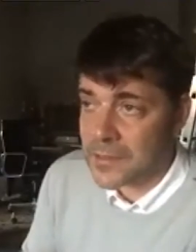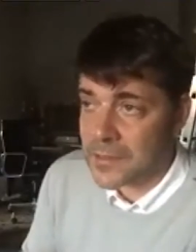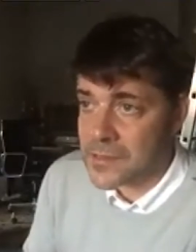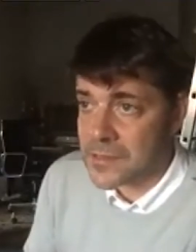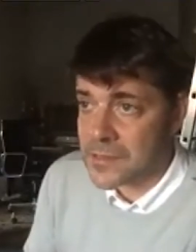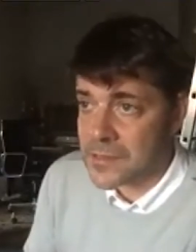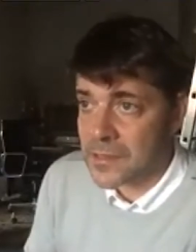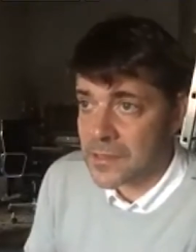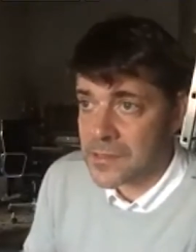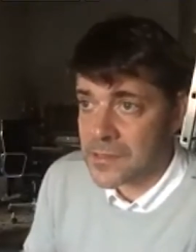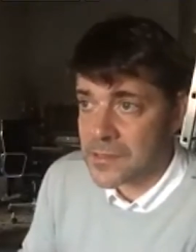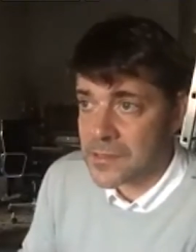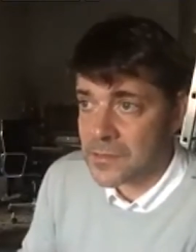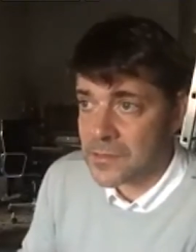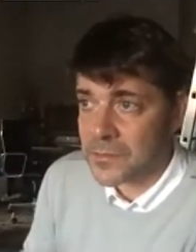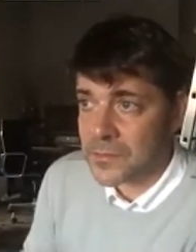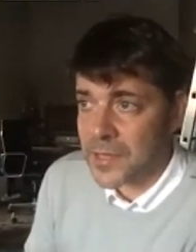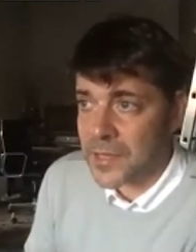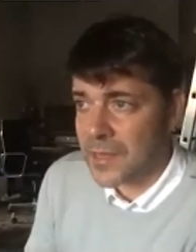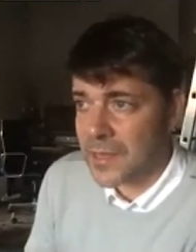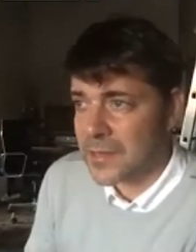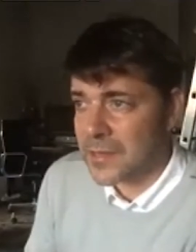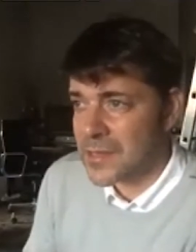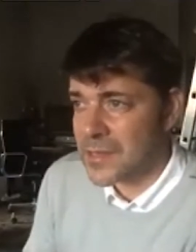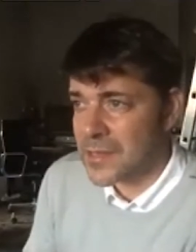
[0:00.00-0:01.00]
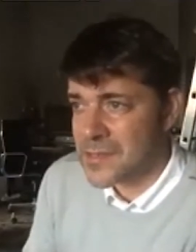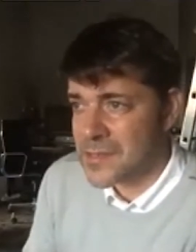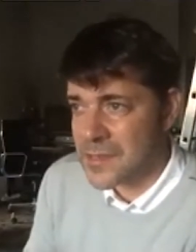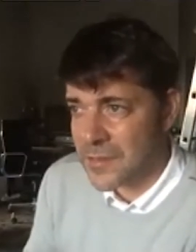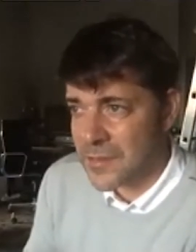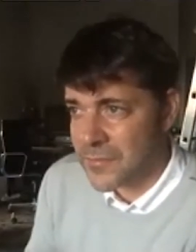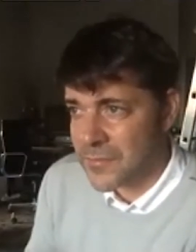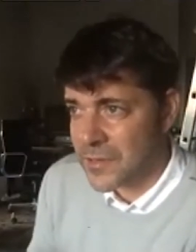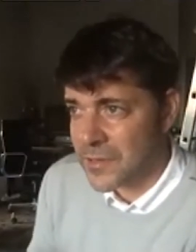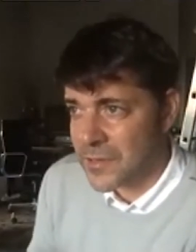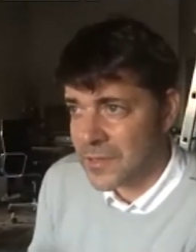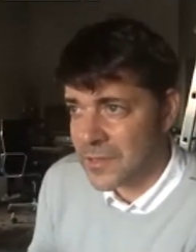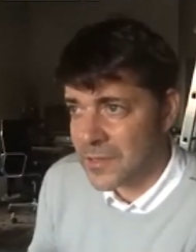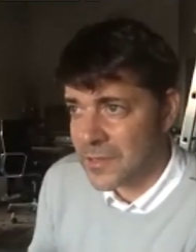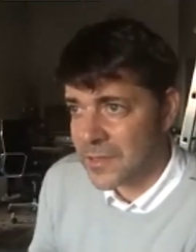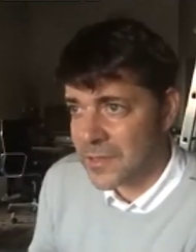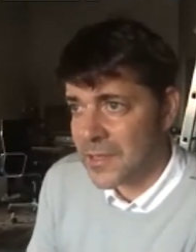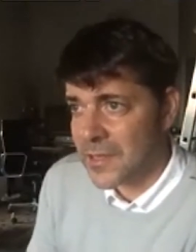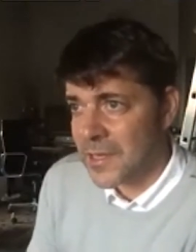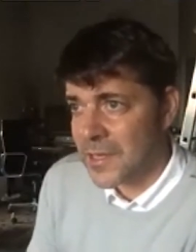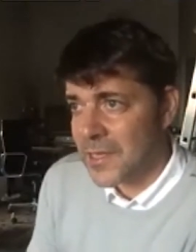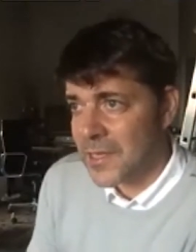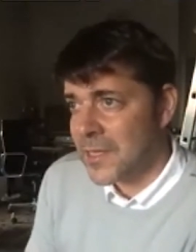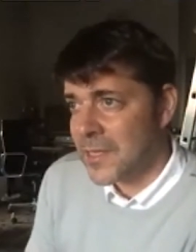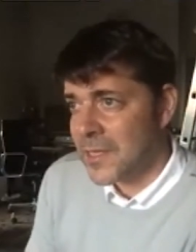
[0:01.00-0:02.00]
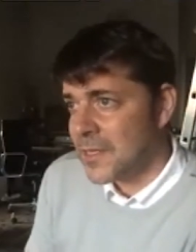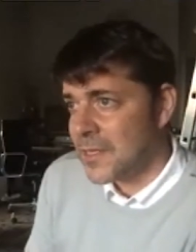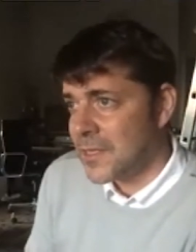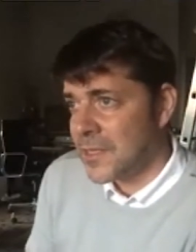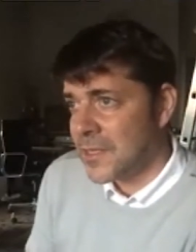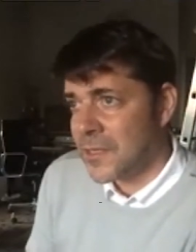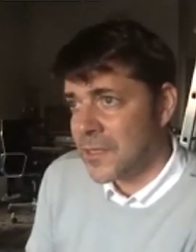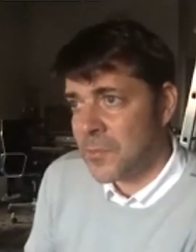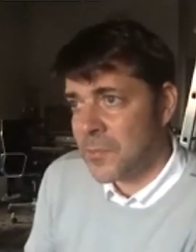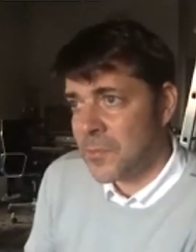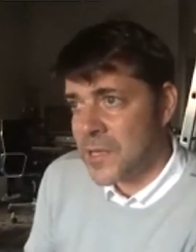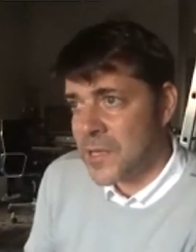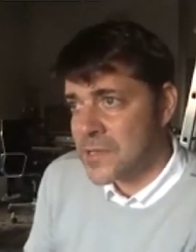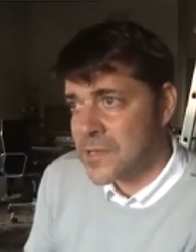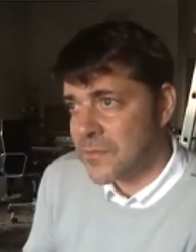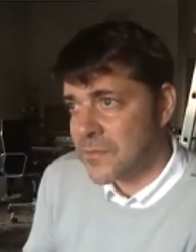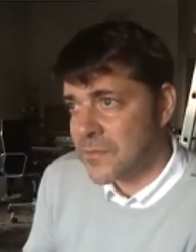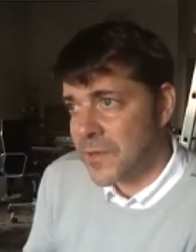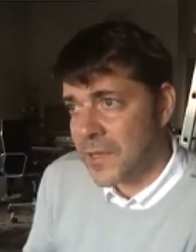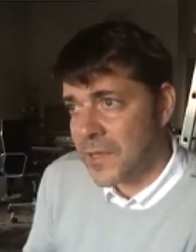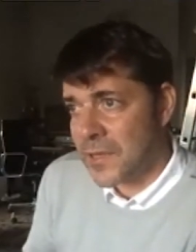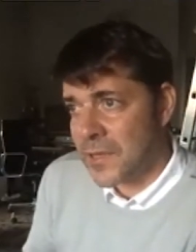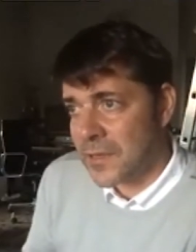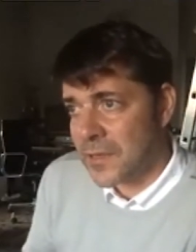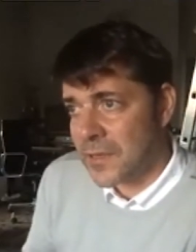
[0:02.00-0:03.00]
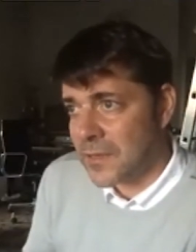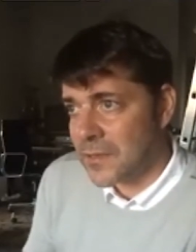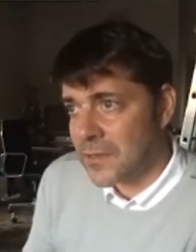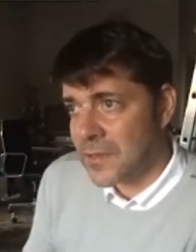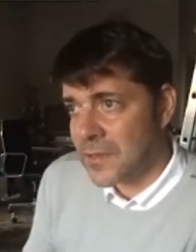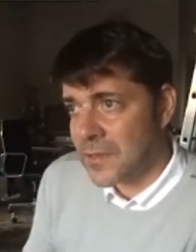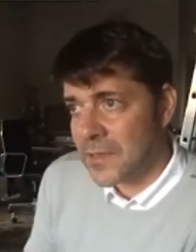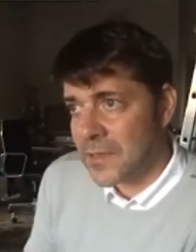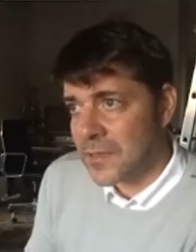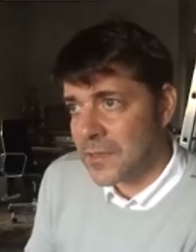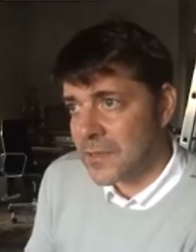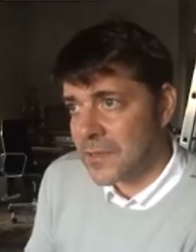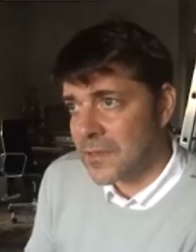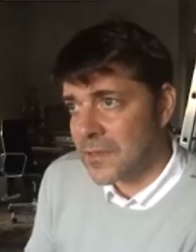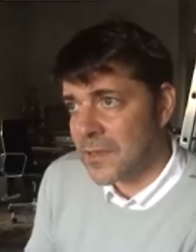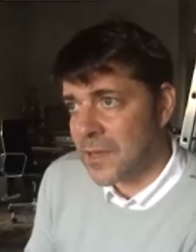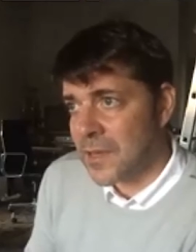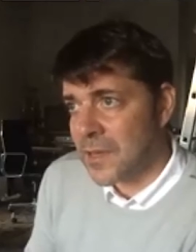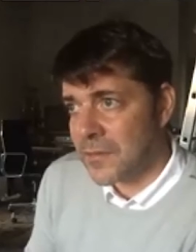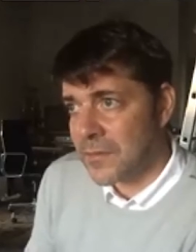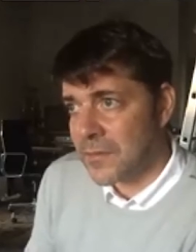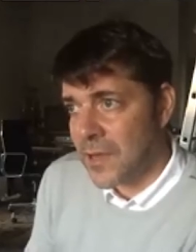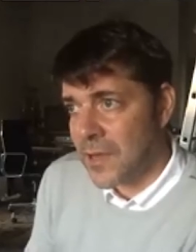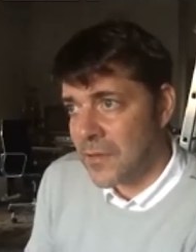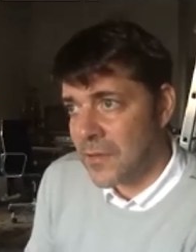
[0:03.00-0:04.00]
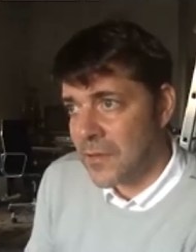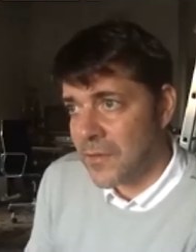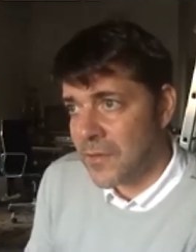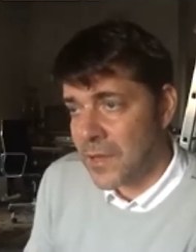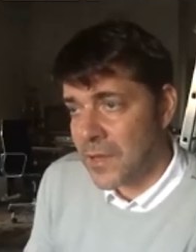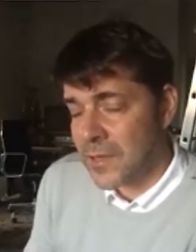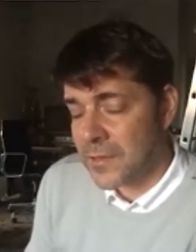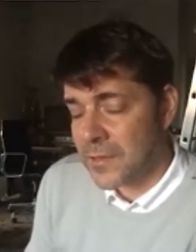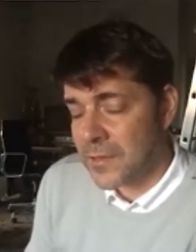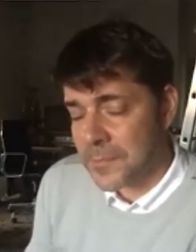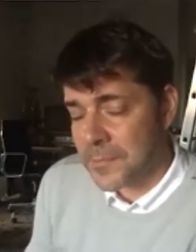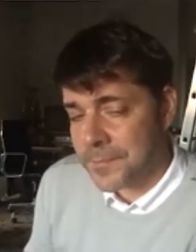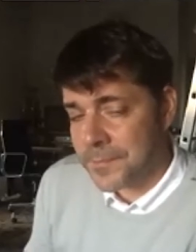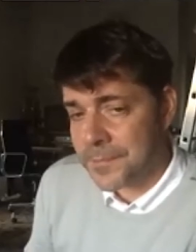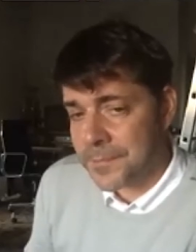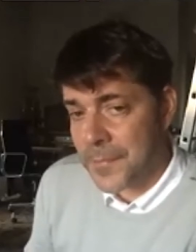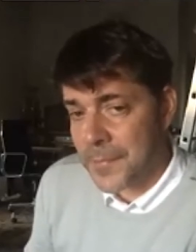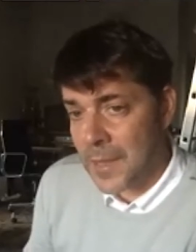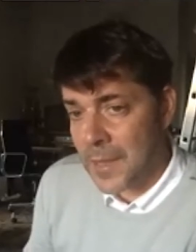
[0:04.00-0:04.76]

and so yeah that's definitely the best feeling uh, I, i've had